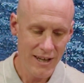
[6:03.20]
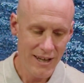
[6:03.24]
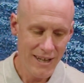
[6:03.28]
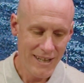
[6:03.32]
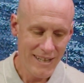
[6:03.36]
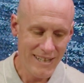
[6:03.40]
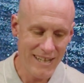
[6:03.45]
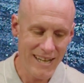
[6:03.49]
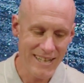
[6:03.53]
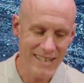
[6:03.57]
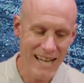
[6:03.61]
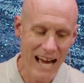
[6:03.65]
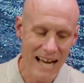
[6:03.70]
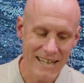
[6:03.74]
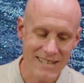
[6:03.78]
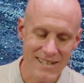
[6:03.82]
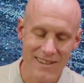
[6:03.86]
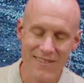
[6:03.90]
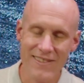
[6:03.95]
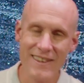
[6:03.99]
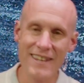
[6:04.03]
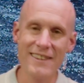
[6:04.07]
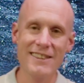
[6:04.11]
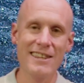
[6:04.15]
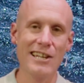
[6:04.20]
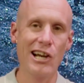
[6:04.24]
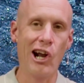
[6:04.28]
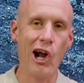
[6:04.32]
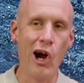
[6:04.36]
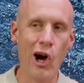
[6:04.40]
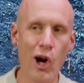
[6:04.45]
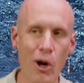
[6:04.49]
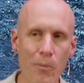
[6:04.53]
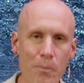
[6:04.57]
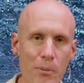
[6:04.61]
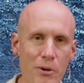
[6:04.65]
not to think that
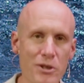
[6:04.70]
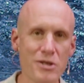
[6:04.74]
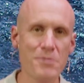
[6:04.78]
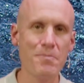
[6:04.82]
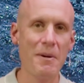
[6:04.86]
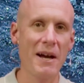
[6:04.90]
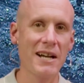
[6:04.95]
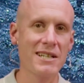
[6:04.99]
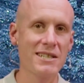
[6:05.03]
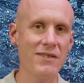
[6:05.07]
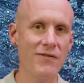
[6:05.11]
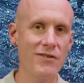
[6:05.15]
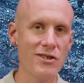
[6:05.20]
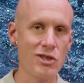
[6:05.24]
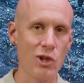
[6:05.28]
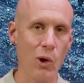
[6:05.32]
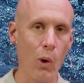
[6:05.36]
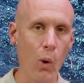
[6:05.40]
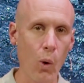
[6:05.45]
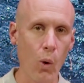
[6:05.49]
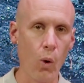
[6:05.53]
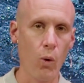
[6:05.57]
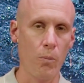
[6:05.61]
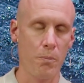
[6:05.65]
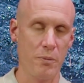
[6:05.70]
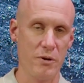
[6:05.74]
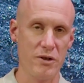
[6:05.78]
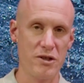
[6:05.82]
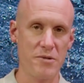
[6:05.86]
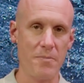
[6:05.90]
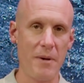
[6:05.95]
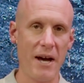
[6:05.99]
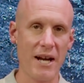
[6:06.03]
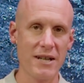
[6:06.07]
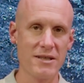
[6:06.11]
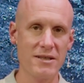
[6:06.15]
our perspective is the whole
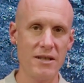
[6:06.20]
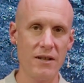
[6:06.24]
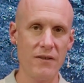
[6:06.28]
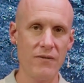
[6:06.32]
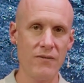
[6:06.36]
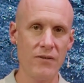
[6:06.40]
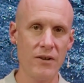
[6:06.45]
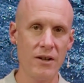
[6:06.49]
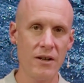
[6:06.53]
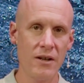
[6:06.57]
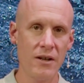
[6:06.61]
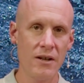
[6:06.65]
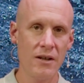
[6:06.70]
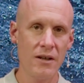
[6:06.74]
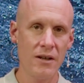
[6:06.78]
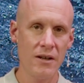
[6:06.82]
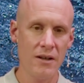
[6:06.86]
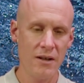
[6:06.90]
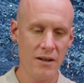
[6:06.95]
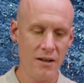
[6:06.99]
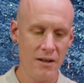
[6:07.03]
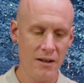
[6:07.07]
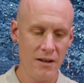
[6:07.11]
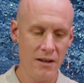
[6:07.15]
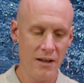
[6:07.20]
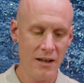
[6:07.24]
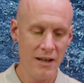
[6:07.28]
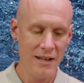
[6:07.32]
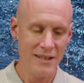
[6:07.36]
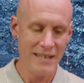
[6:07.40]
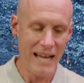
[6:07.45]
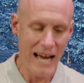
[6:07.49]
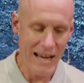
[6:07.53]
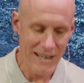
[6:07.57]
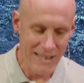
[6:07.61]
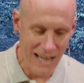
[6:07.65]
perspective.
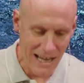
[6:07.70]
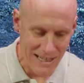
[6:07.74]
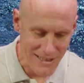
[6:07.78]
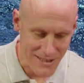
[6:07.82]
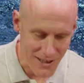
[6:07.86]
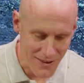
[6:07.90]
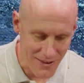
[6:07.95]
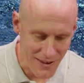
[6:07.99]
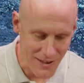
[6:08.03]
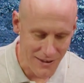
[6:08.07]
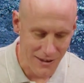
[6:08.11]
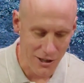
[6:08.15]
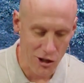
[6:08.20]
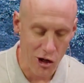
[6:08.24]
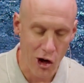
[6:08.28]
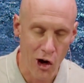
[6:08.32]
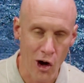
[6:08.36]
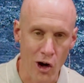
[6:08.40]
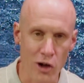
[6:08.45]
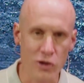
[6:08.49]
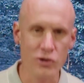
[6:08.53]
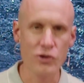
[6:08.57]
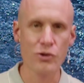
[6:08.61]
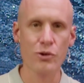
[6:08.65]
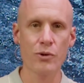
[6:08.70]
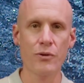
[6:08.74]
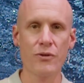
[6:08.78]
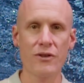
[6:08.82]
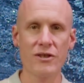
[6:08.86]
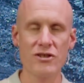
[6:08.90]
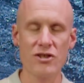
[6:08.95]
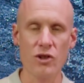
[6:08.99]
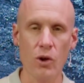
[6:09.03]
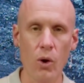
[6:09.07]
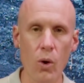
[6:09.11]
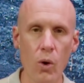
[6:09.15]
Not, not to think that our truth
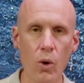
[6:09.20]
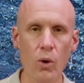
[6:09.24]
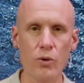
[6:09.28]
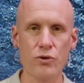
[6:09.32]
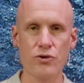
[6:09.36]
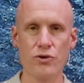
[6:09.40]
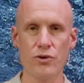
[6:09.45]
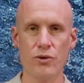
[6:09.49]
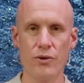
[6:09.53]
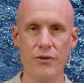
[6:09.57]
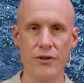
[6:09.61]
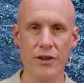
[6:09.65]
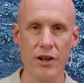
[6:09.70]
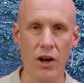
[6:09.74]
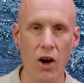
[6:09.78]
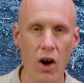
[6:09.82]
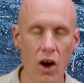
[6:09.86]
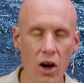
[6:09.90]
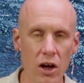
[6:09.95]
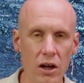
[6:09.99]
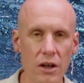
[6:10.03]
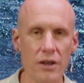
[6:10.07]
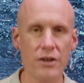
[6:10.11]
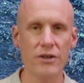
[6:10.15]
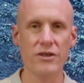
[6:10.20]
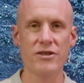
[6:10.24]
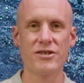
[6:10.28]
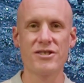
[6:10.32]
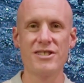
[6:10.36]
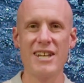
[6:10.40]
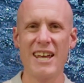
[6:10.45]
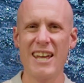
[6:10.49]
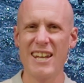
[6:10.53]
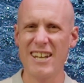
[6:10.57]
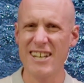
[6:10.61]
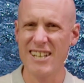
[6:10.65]
is the whole truth, that our
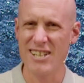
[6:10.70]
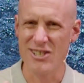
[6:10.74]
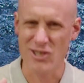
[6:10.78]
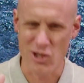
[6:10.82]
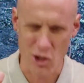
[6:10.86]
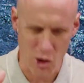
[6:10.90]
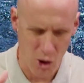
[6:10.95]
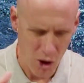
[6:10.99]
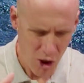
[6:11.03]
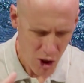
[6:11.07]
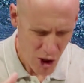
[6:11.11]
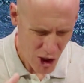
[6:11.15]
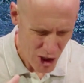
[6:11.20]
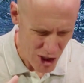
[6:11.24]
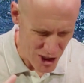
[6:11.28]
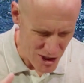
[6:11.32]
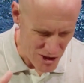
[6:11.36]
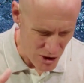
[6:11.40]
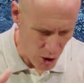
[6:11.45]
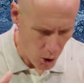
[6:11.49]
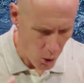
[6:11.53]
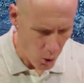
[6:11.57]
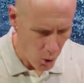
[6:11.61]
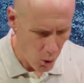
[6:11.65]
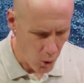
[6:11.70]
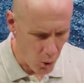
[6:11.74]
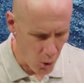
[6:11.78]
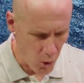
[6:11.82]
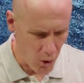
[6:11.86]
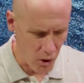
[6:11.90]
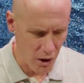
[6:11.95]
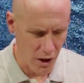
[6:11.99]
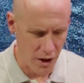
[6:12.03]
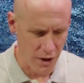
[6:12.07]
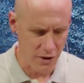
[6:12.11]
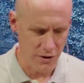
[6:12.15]
understanding is the, is the
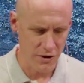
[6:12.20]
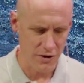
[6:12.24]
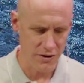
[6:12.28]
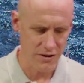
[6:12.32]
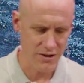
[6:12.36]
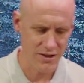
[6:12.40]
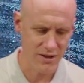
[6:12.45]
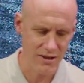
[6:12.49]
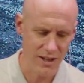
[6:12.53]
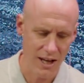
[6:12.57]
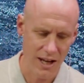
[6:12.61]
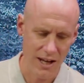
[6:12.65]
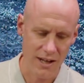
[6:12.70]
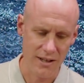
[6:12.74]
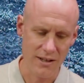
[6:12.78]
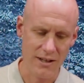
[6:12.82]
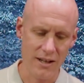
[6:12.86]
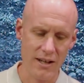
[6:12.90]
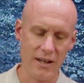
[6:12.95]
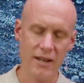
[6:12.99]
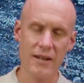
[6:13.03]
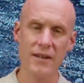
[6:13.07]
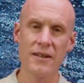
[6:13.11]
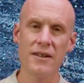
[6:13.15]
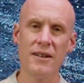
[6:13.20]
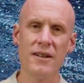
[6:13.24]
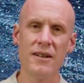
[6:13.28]
whole understanding.